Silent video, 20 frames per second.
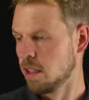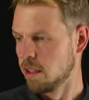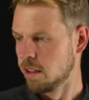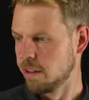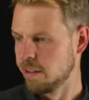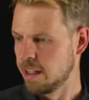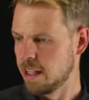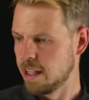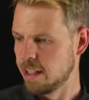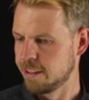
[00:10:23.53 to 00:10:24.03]

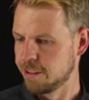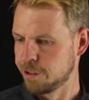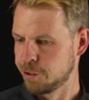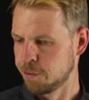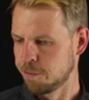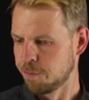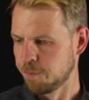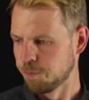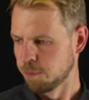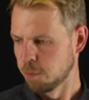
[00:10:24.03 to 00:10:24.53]
that
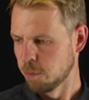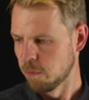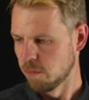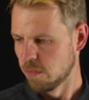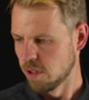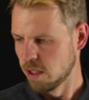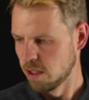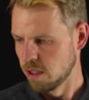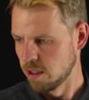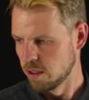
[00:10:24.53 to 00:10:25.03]

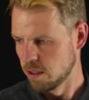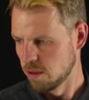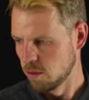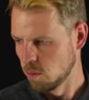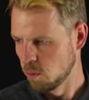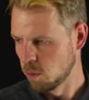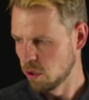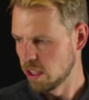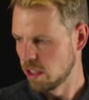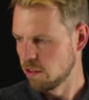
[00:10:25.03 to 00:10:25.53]

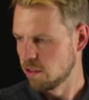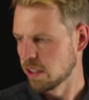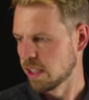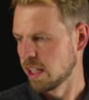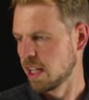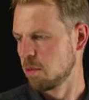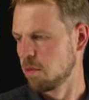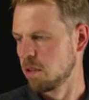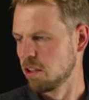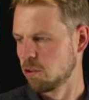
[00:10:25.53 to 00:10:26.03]
whatever
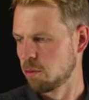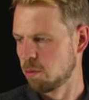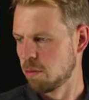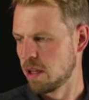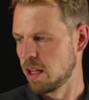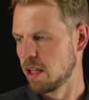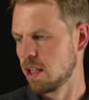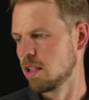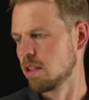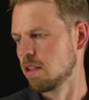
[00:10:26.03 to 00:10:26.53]
can be
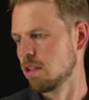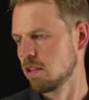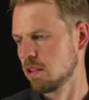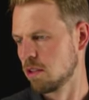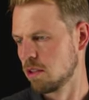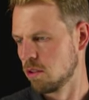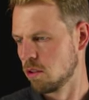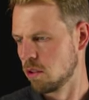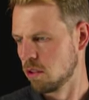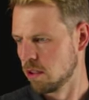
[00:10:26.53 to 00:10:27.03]
spanned uh,
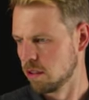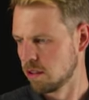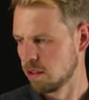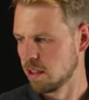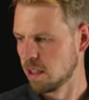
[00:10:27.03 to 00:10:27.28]
or is,